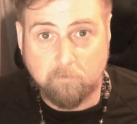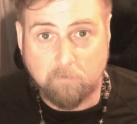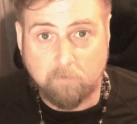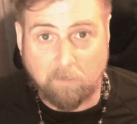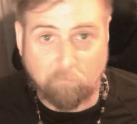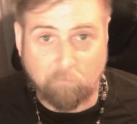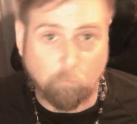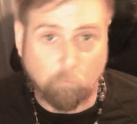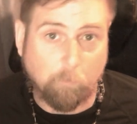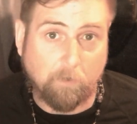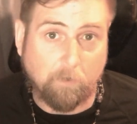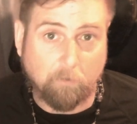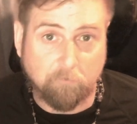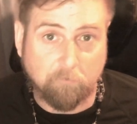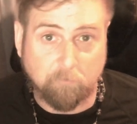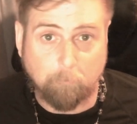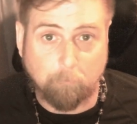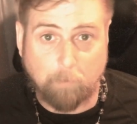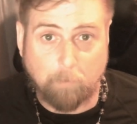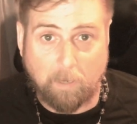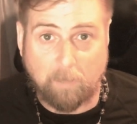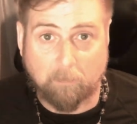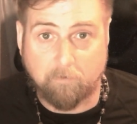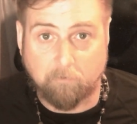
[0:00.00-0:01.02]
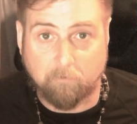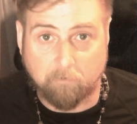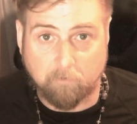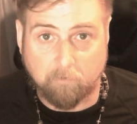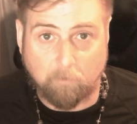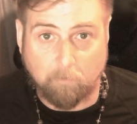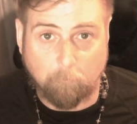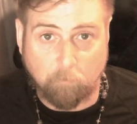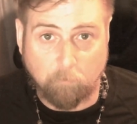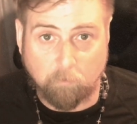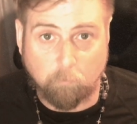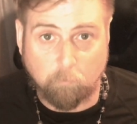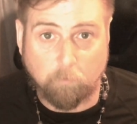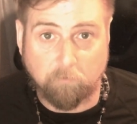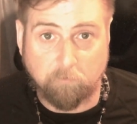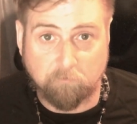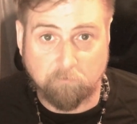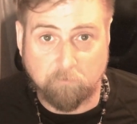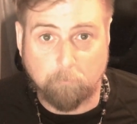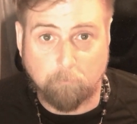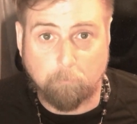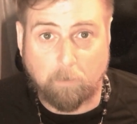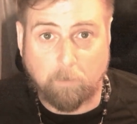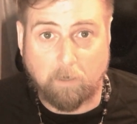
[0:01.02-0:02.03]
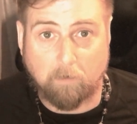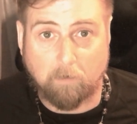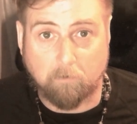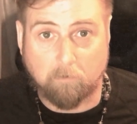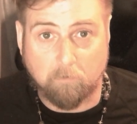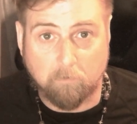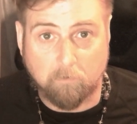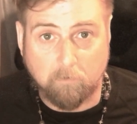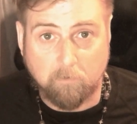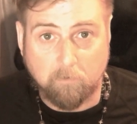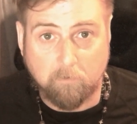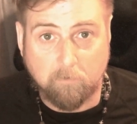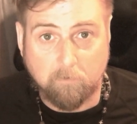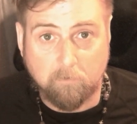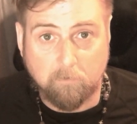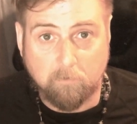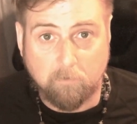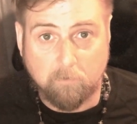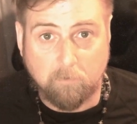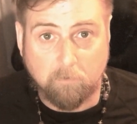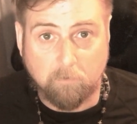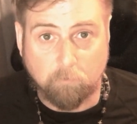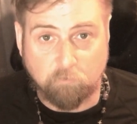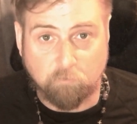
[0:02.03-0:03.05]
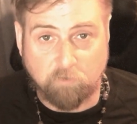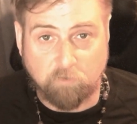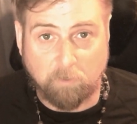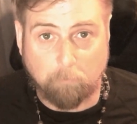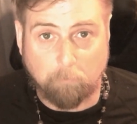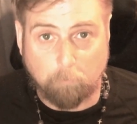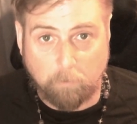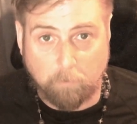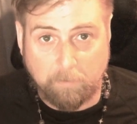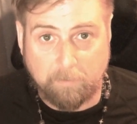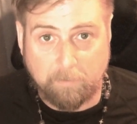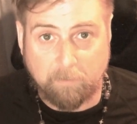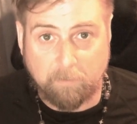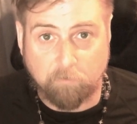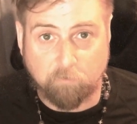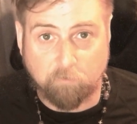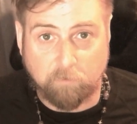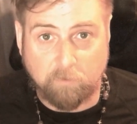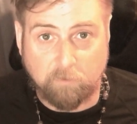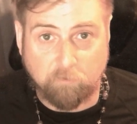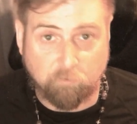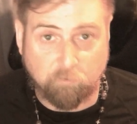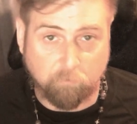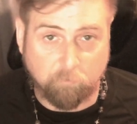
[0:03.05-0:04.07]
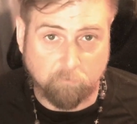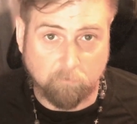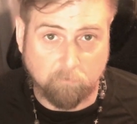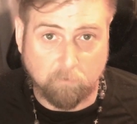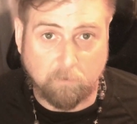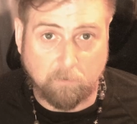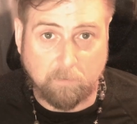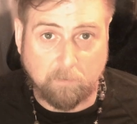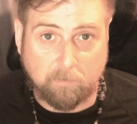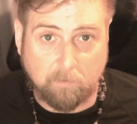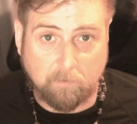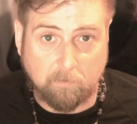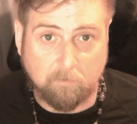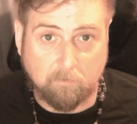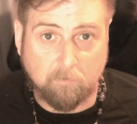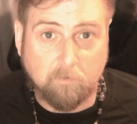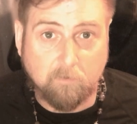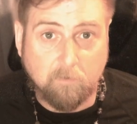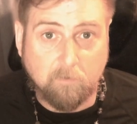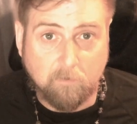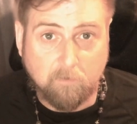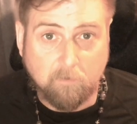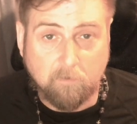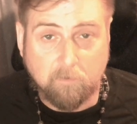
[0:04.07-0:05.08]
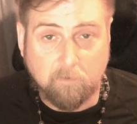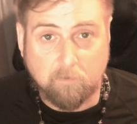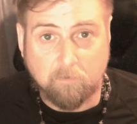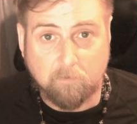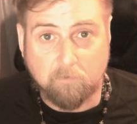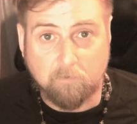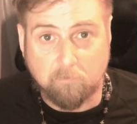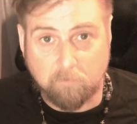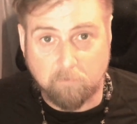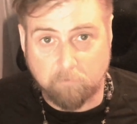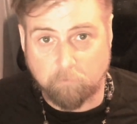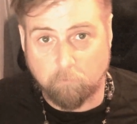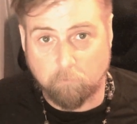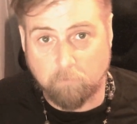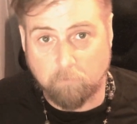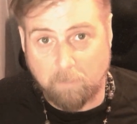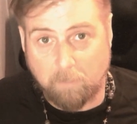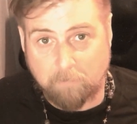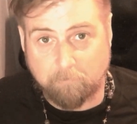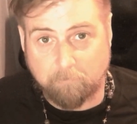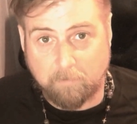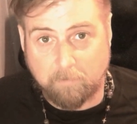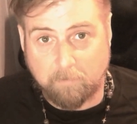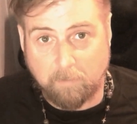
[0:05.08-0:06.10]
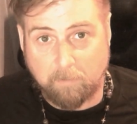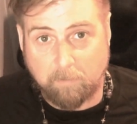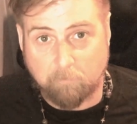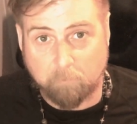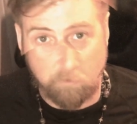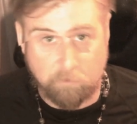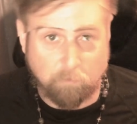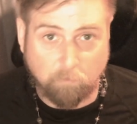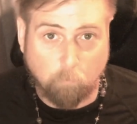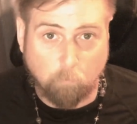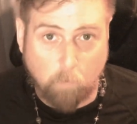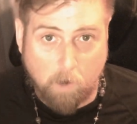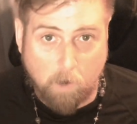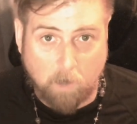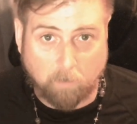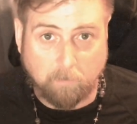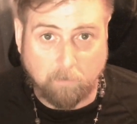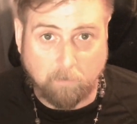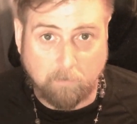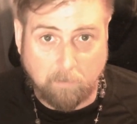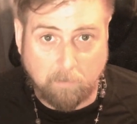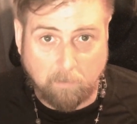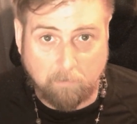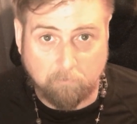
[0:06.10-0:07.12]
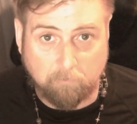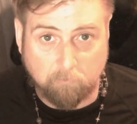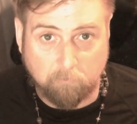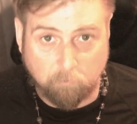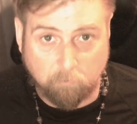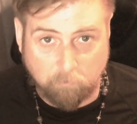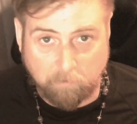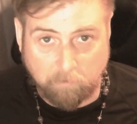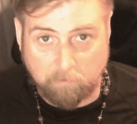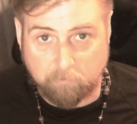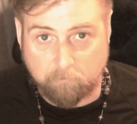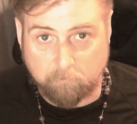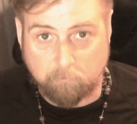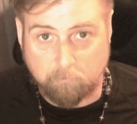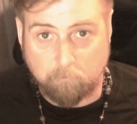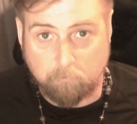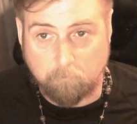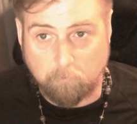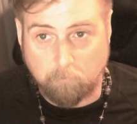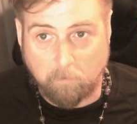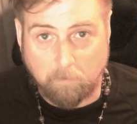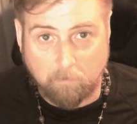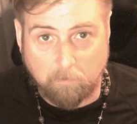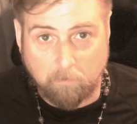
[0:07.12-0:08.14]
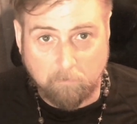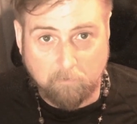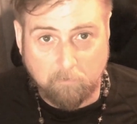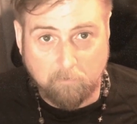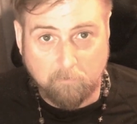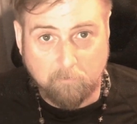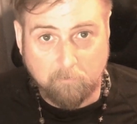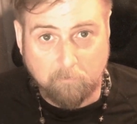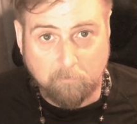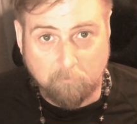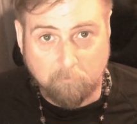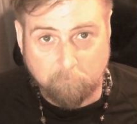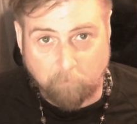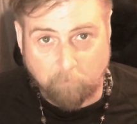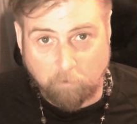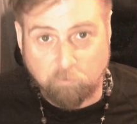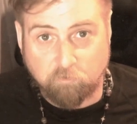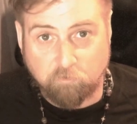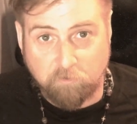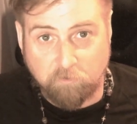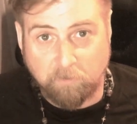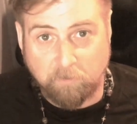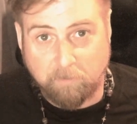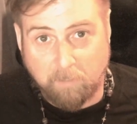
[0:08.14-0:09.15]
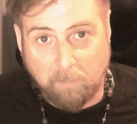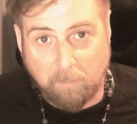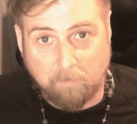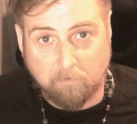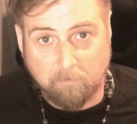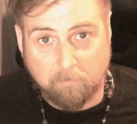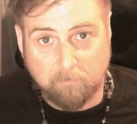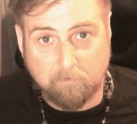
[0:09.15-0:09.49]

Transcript: Everyone else abandoned her. I'm the only one stood by her she had a brain injury and she was learning to live her life again, learning to walk again, learning to uh, function again.